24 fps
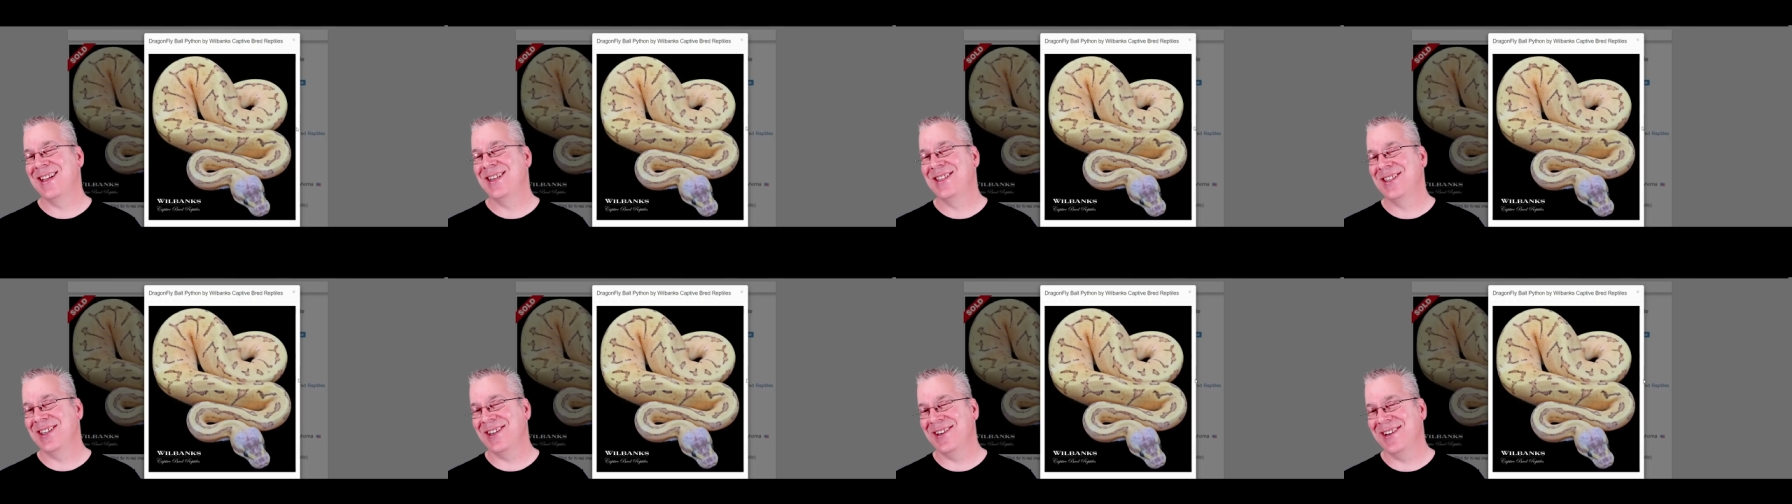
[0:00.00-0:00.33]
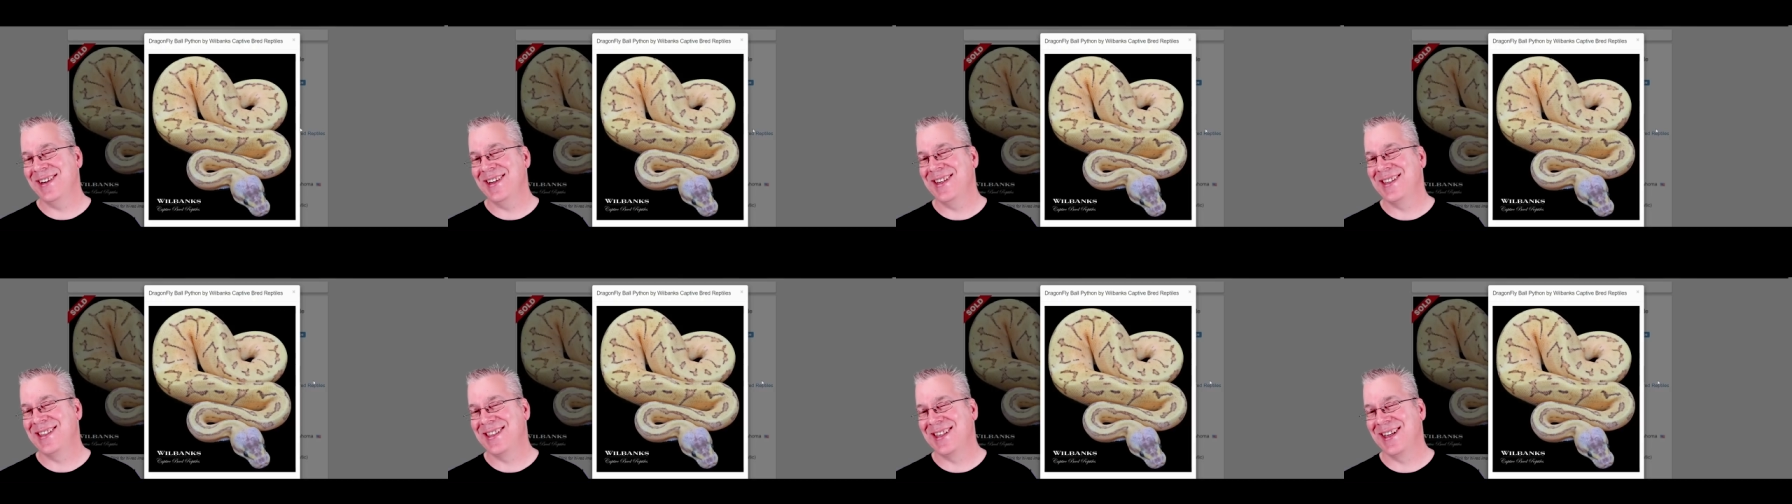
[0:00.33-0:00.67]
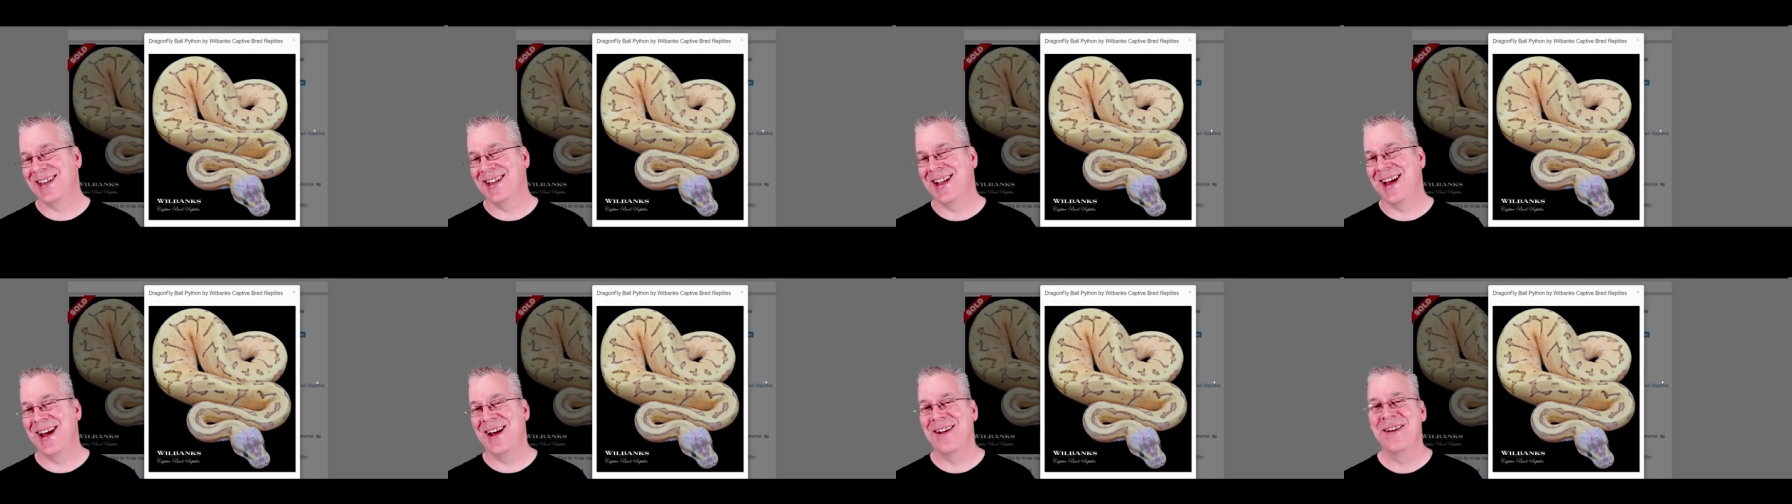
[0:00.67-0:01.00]
the jury is
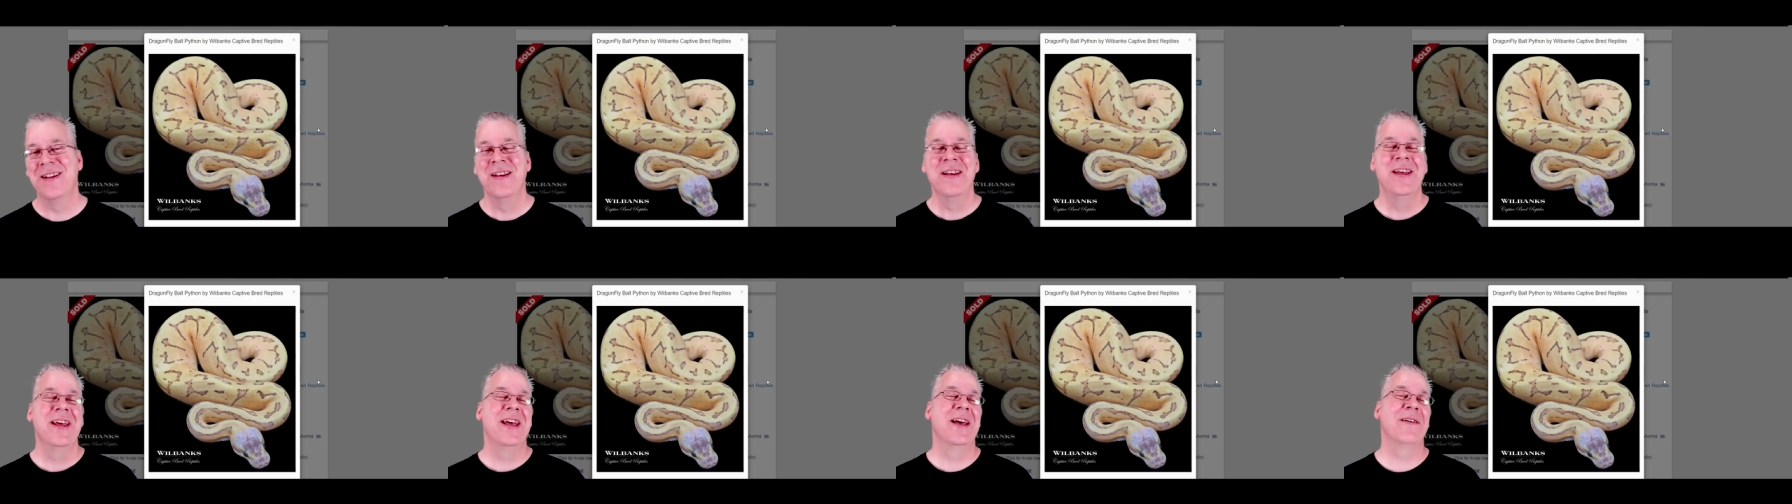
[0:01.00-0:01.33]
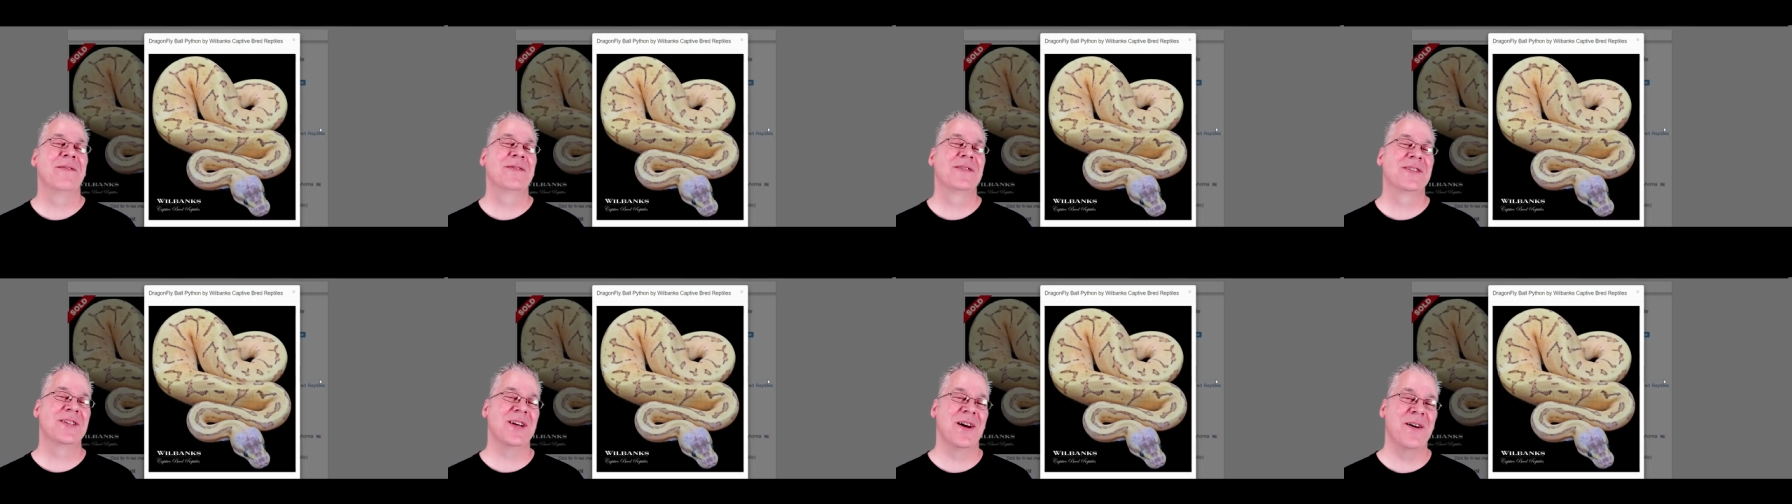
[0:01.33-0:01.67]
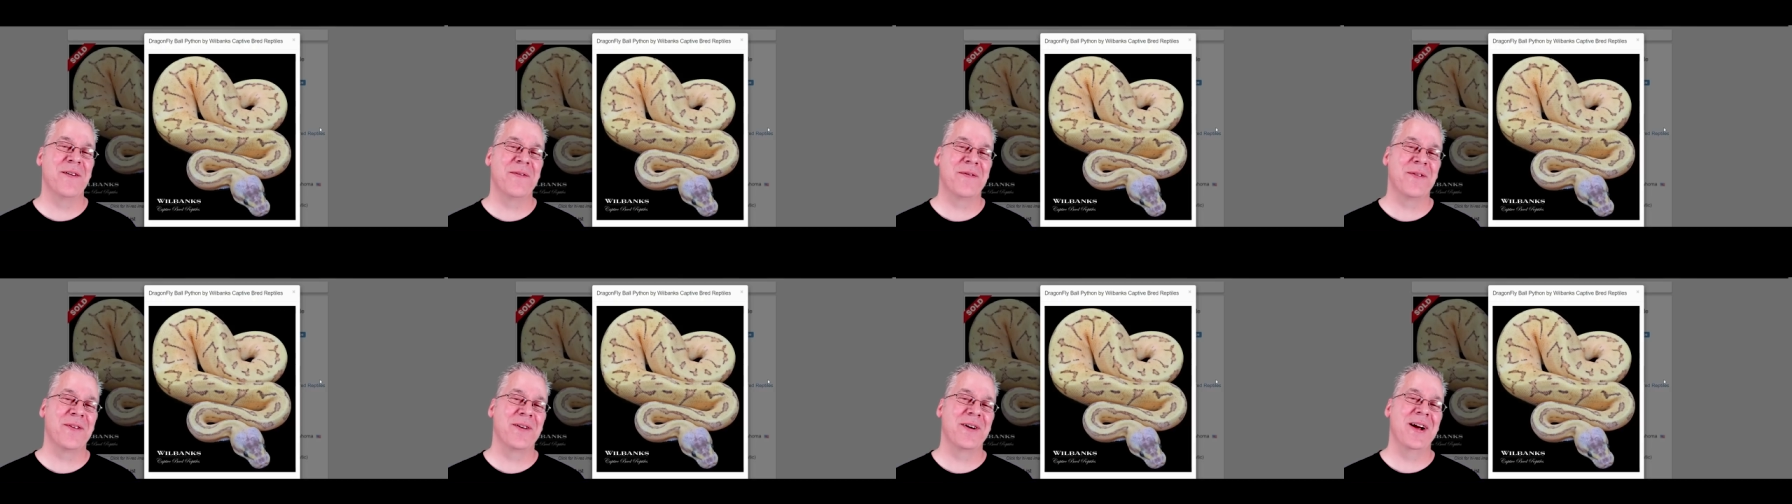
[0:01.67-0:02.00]
still out if
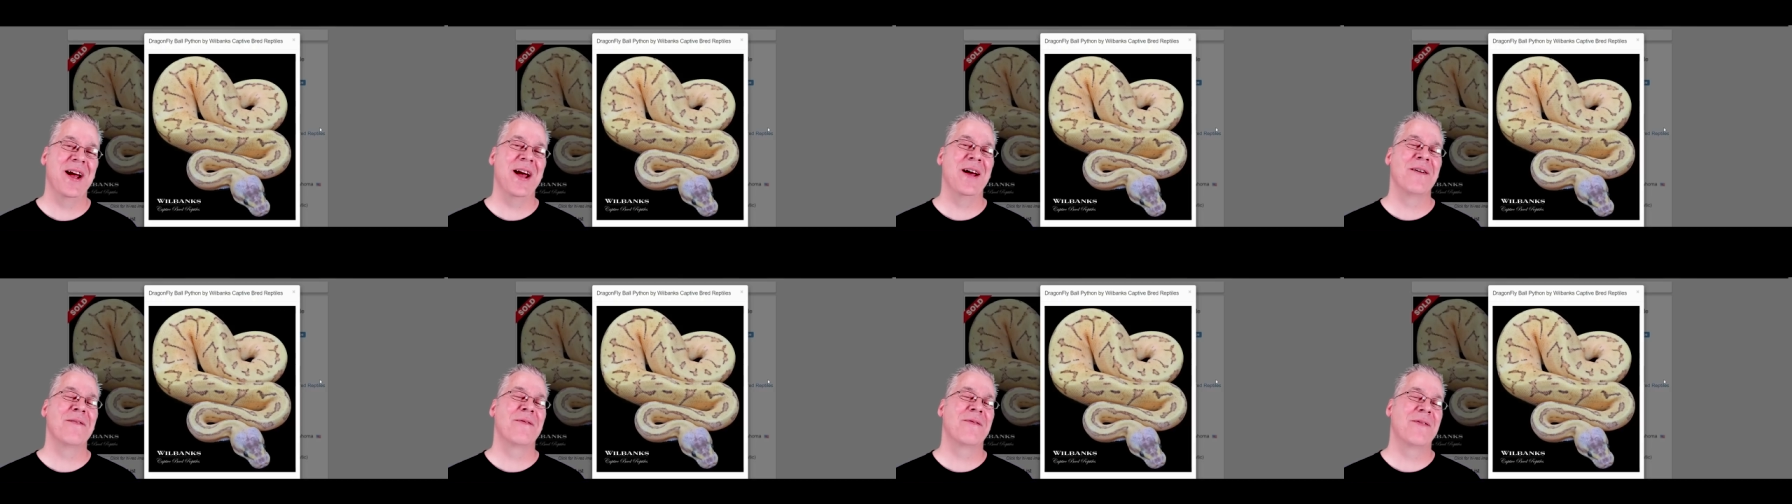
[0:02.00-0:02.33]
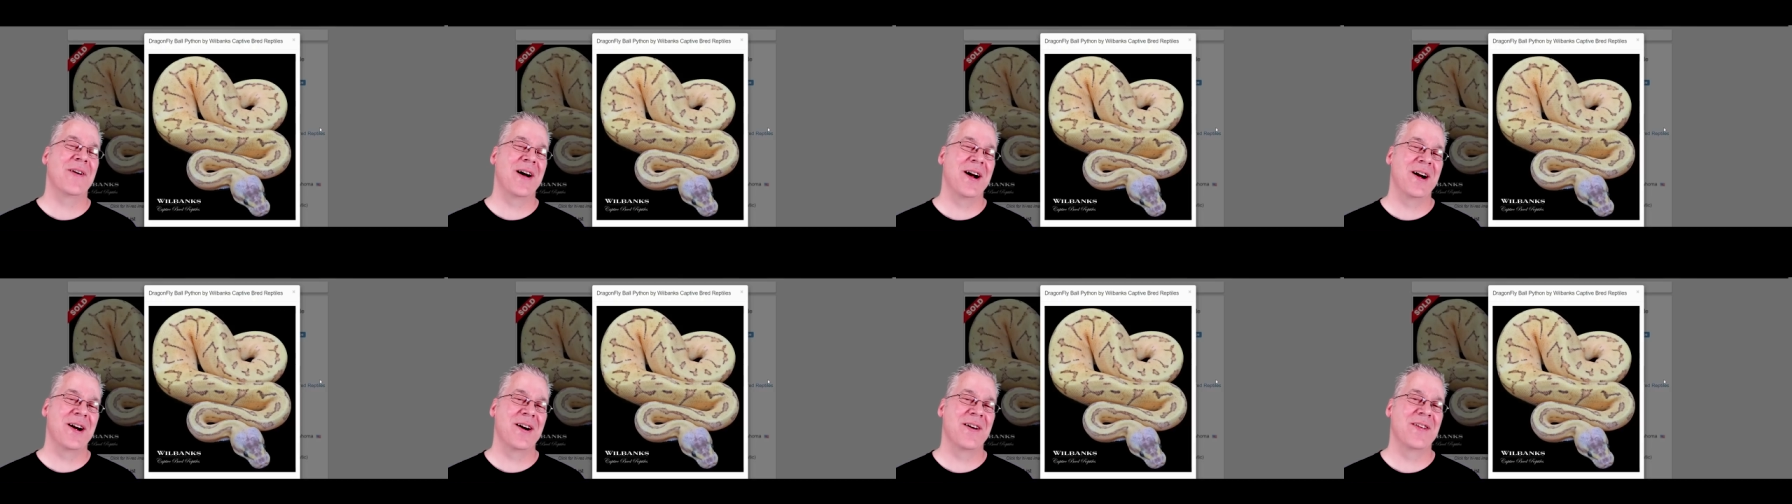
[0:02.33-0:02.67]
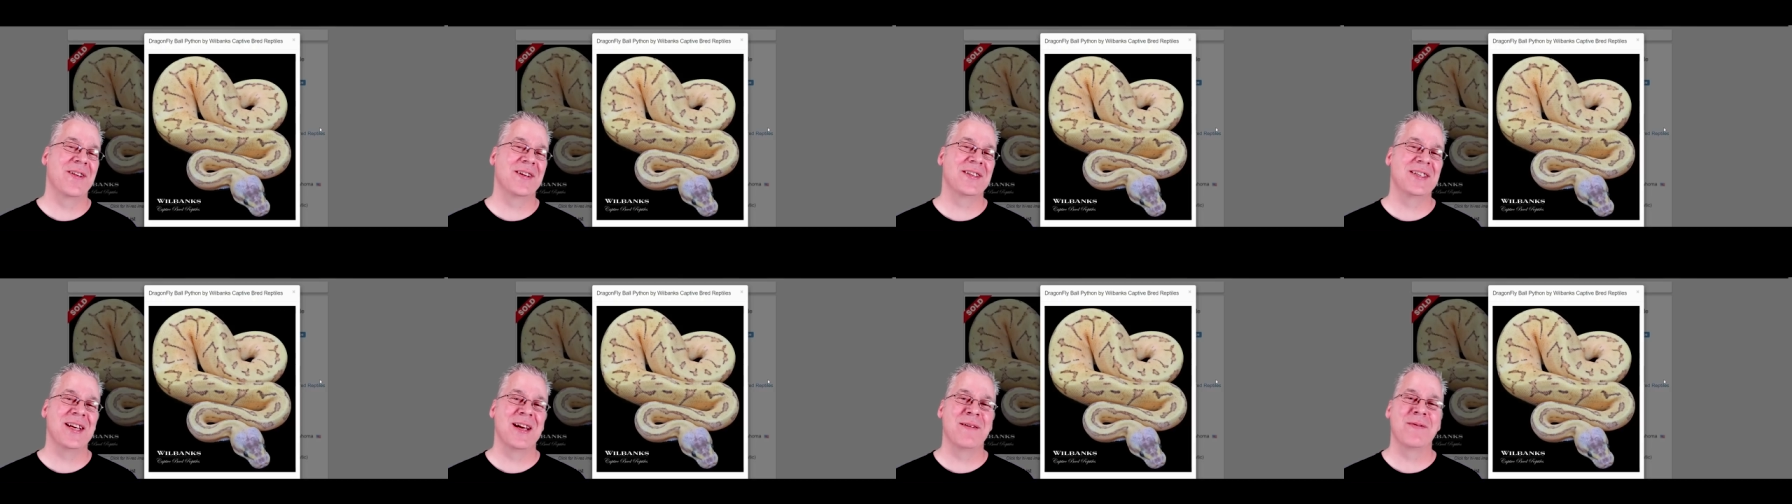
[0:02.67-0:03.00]
sulfur and fire are
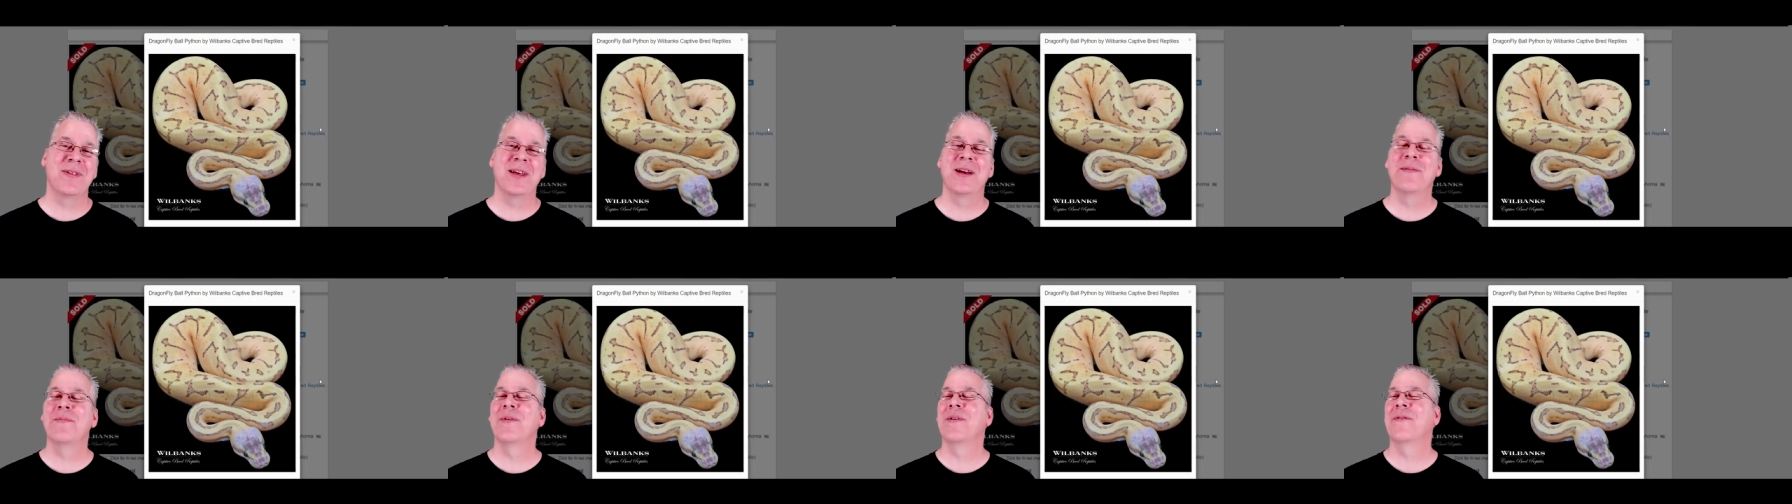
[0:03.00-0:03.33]
the same thing,